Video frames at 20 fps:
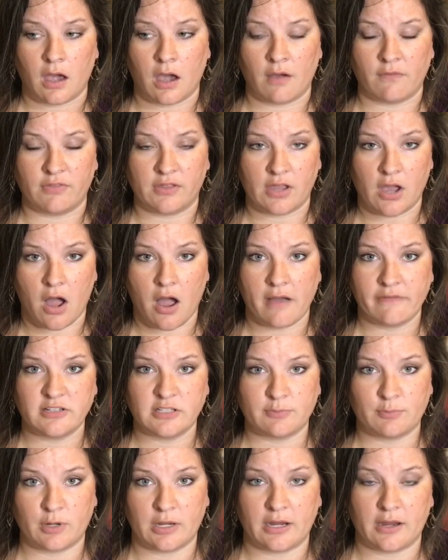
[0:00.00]
of the
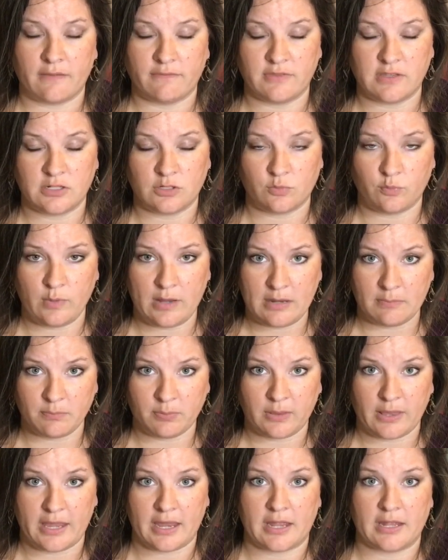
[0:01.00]
offspring of these wheat
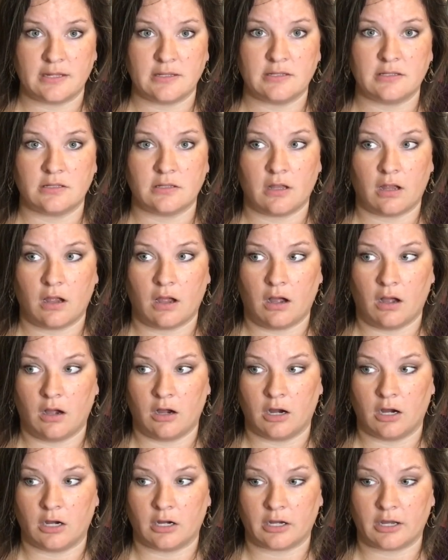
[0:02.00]
plants
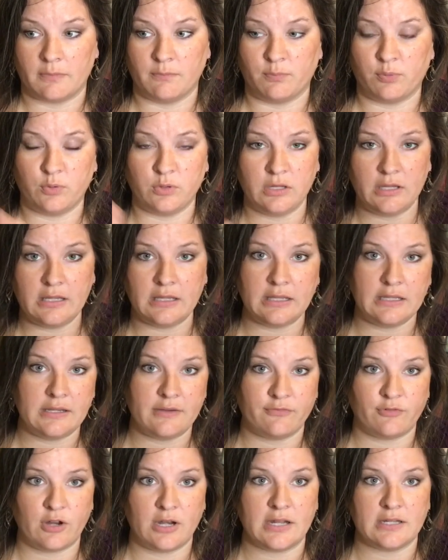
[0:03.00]
are completely
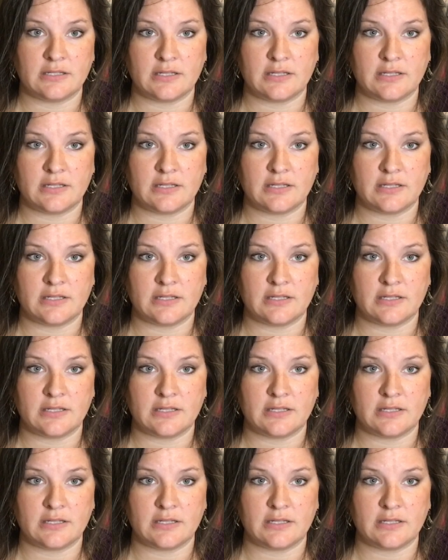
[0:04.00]
different.